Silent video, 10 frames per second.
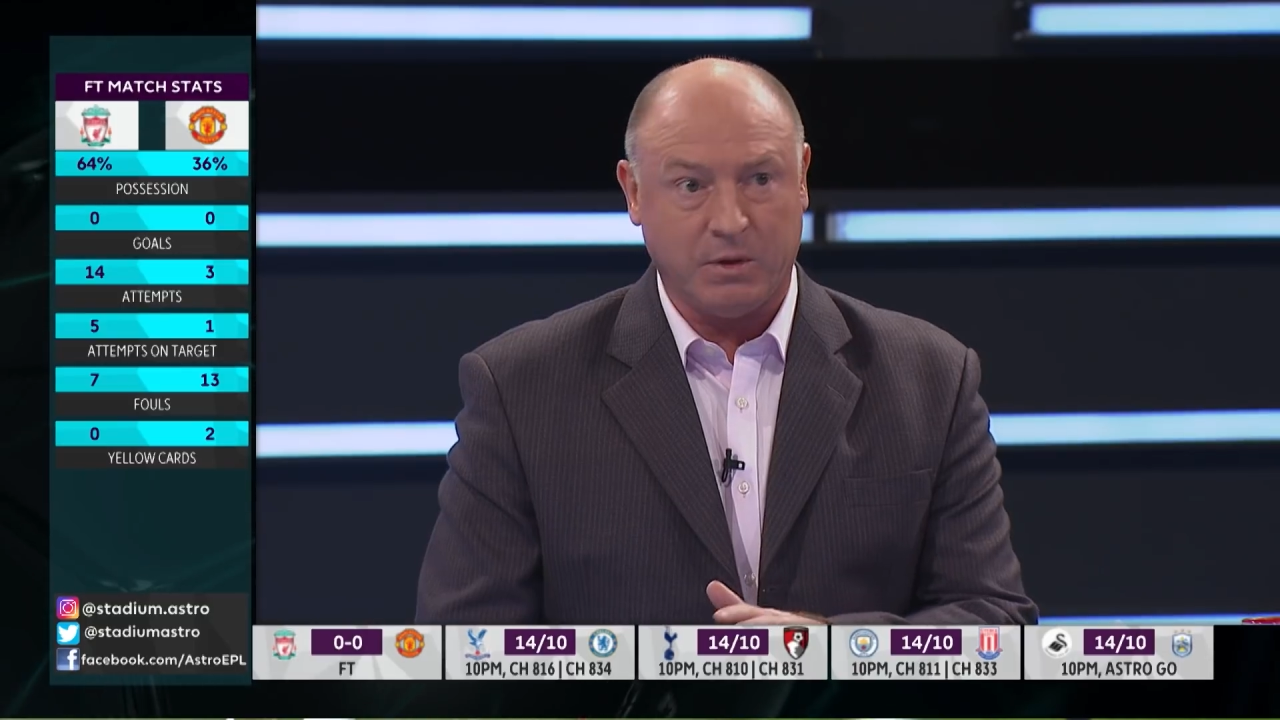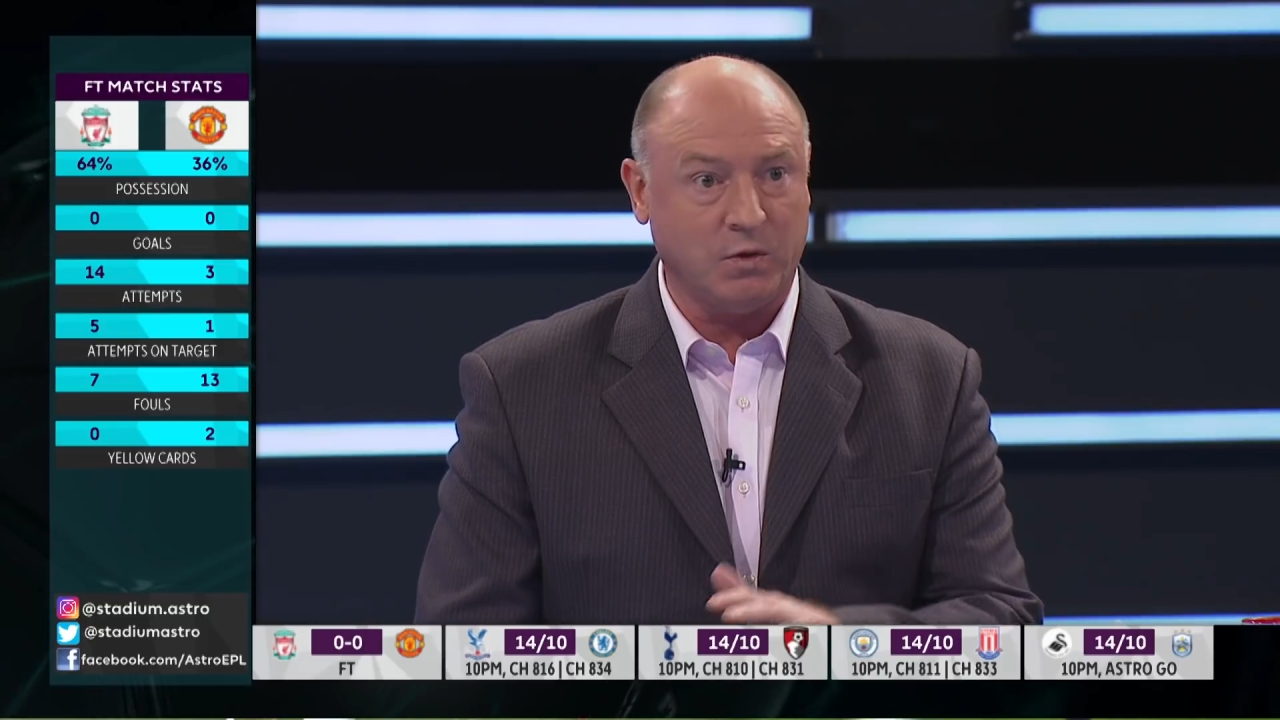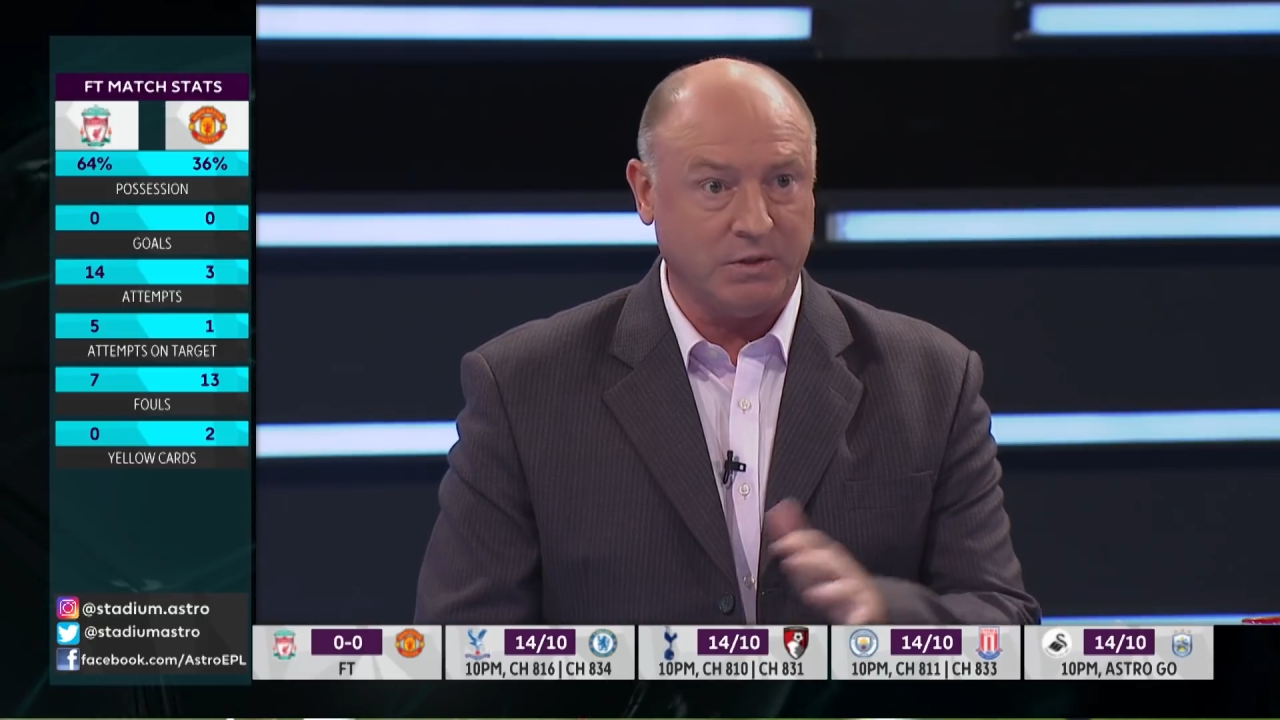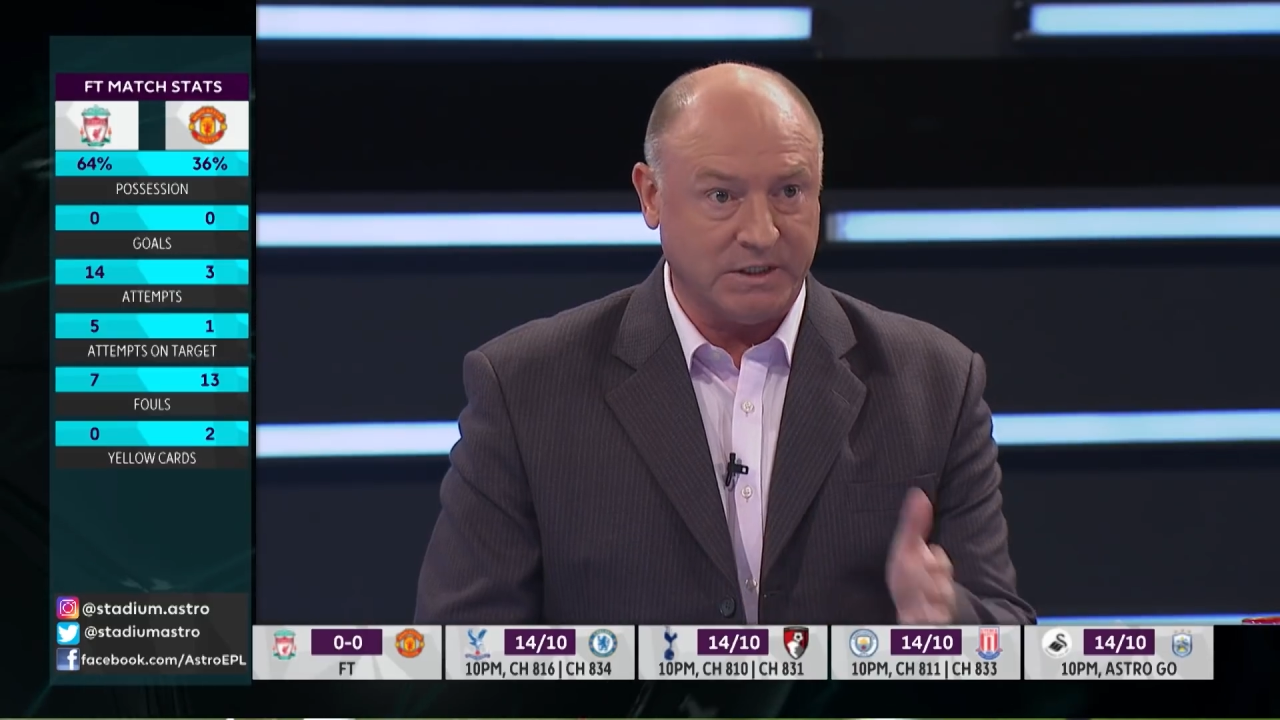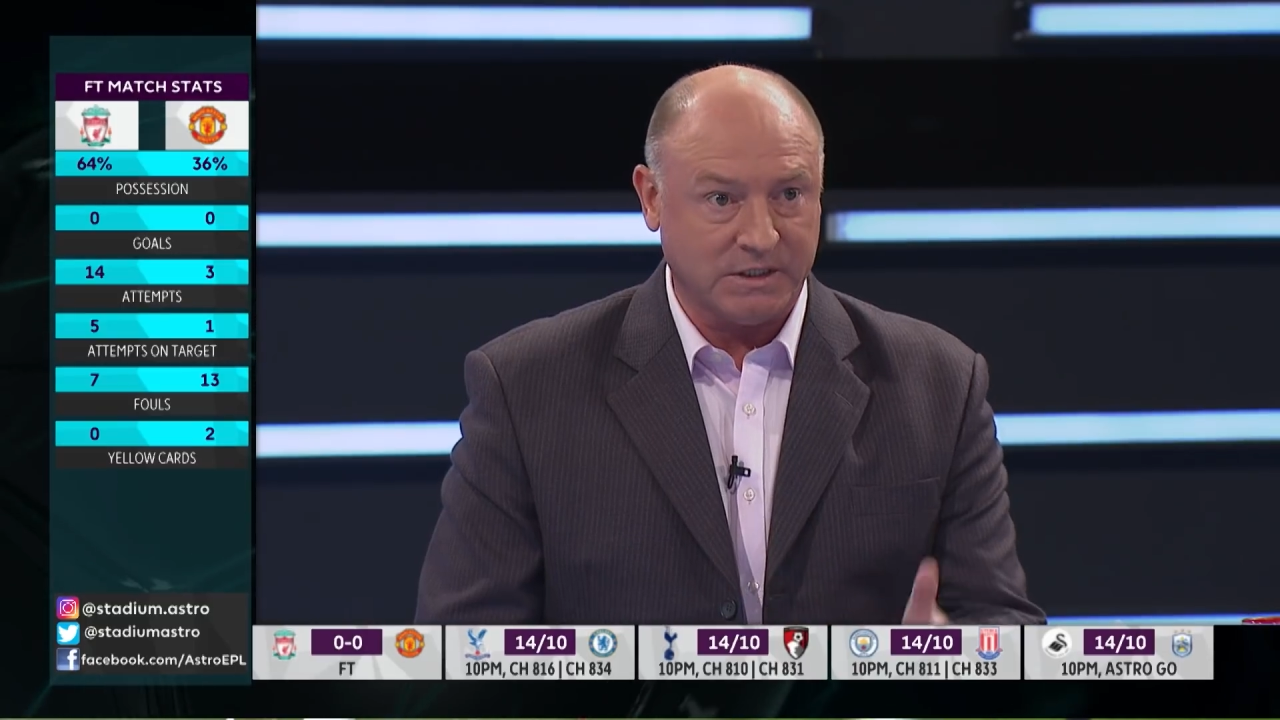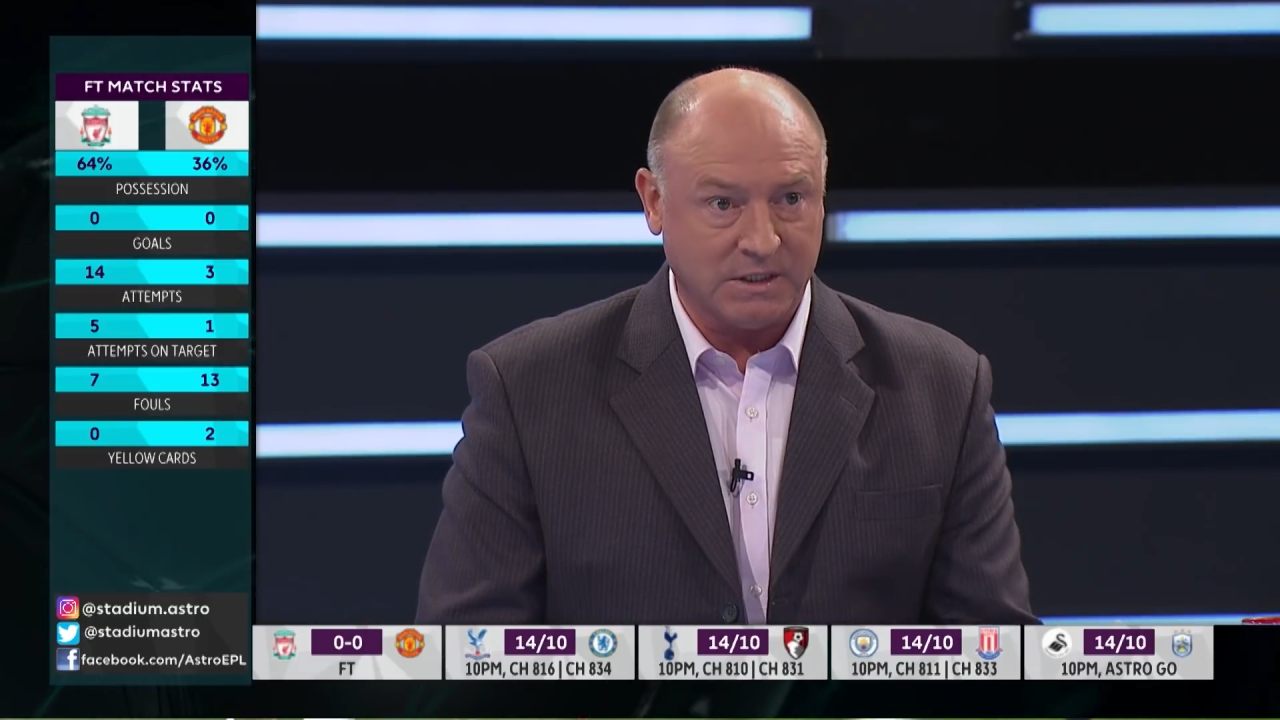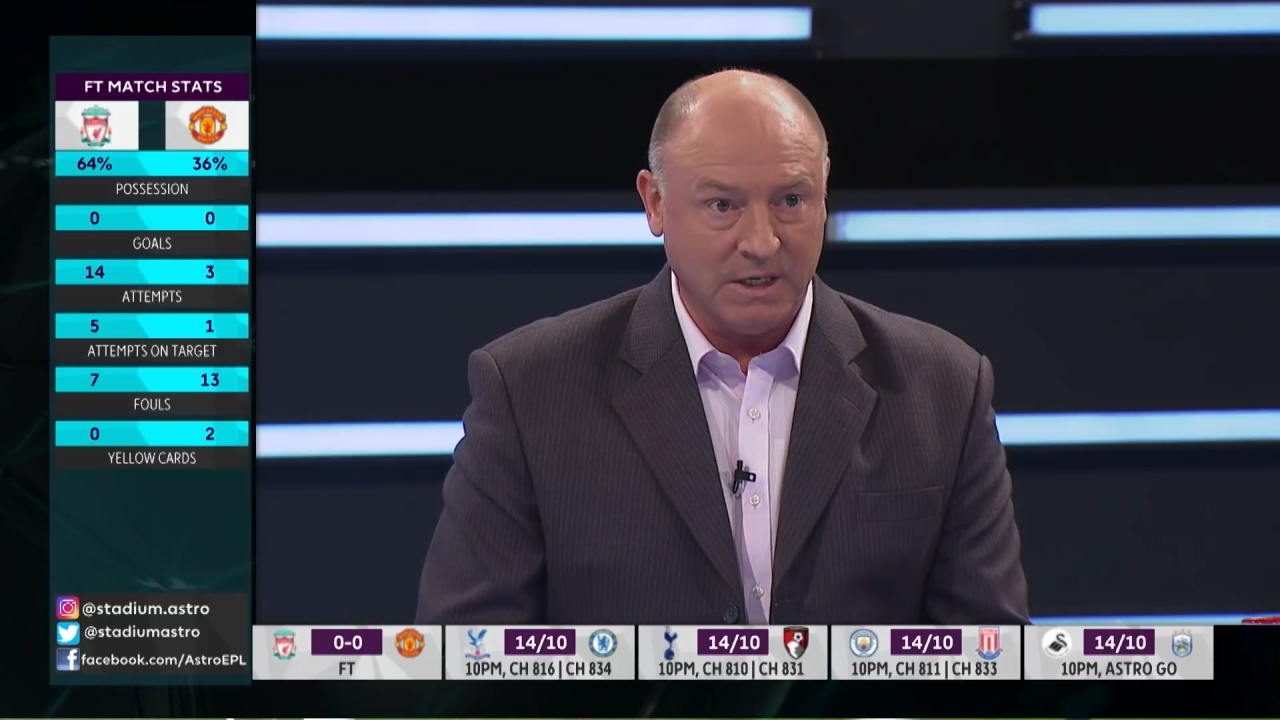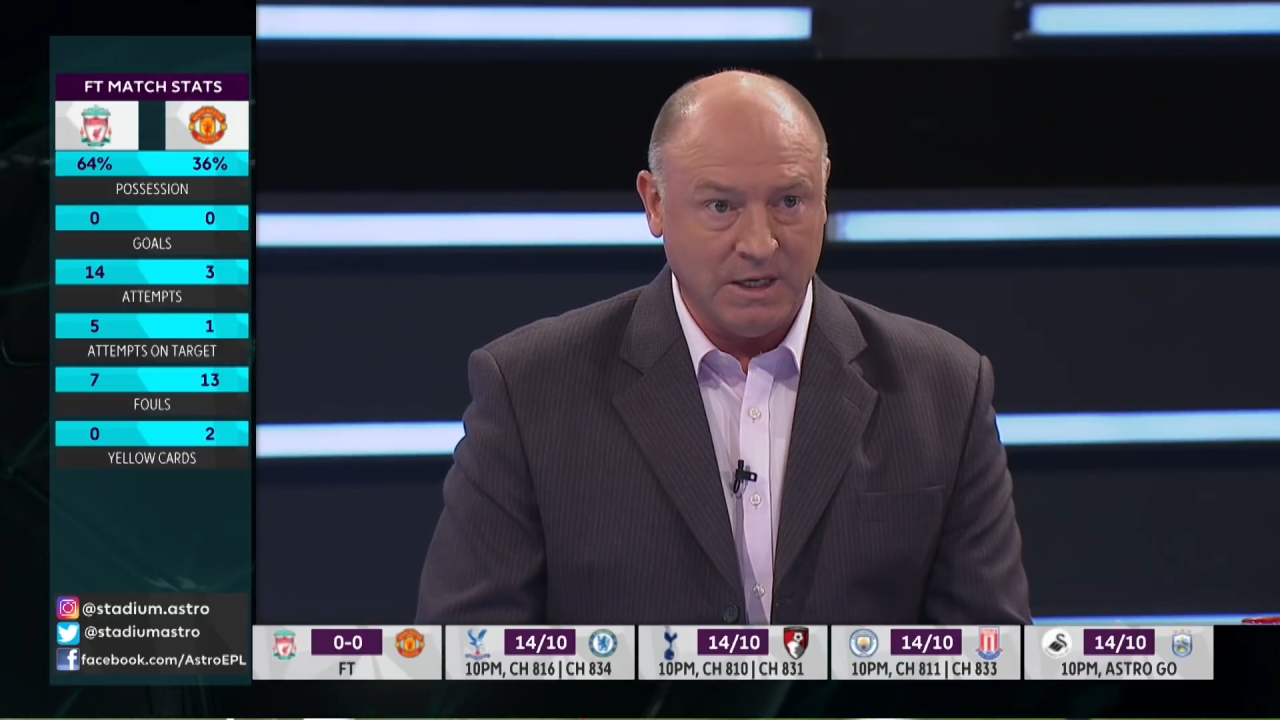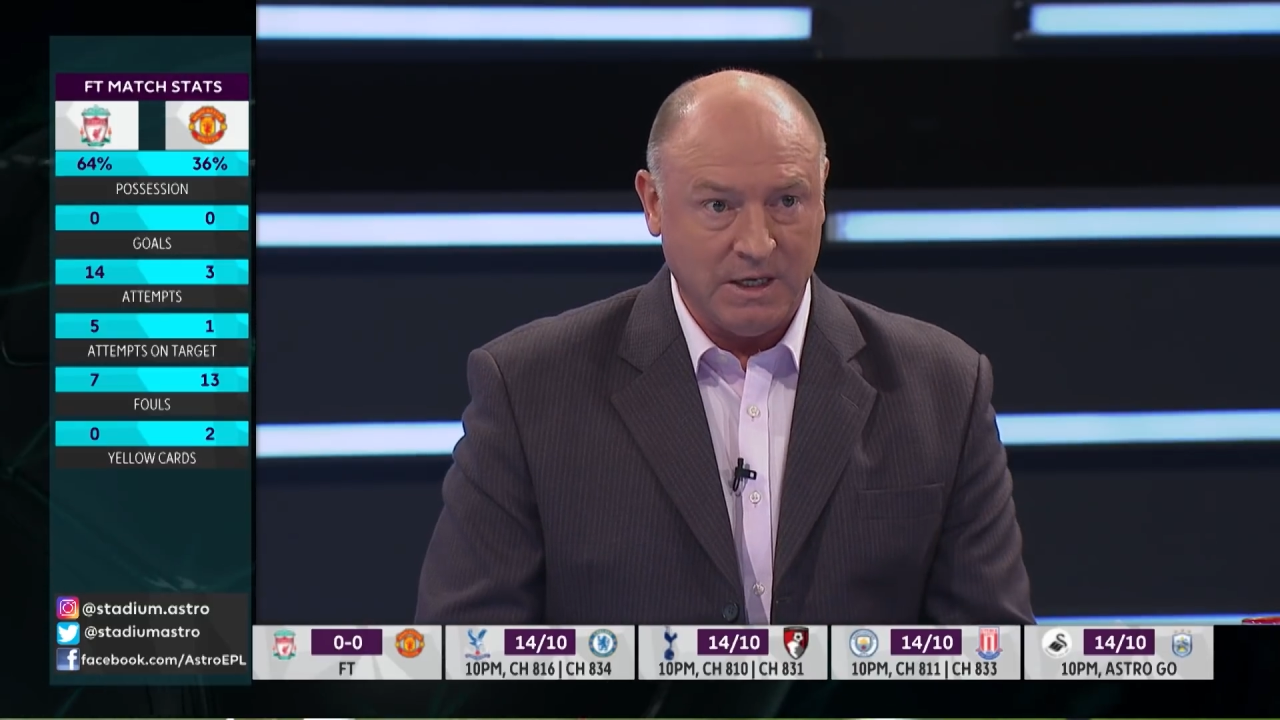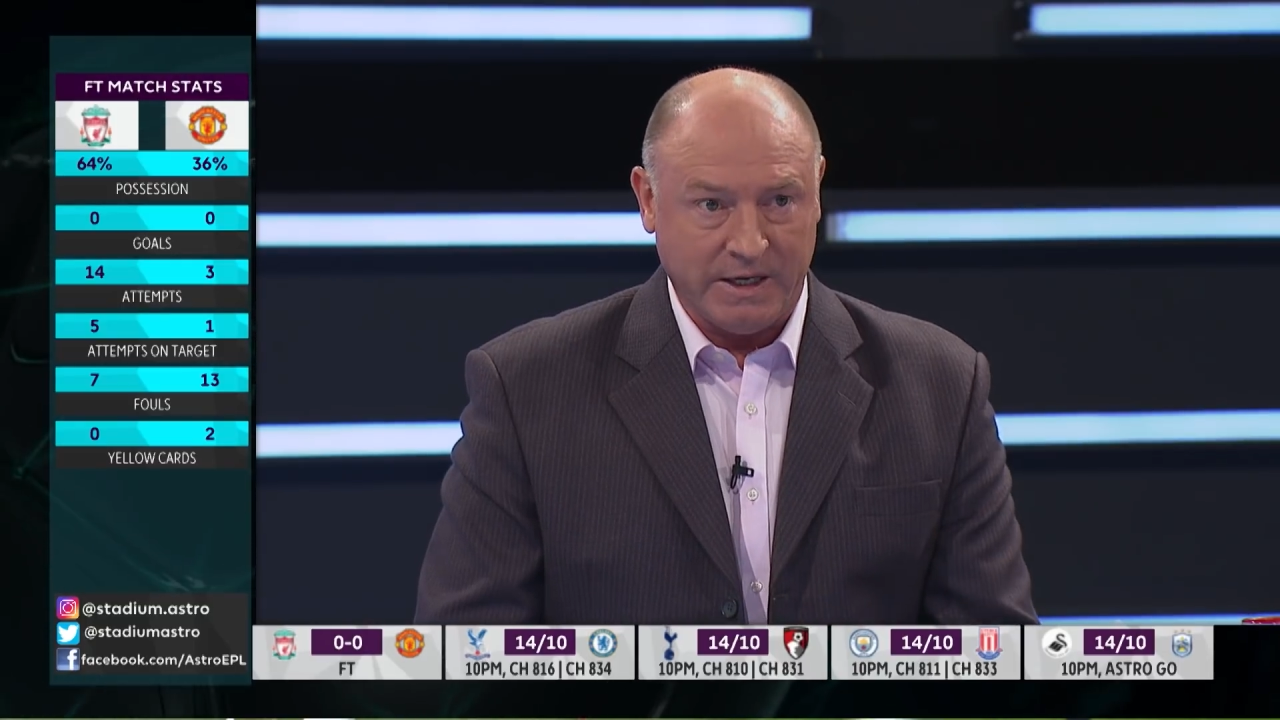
plaudits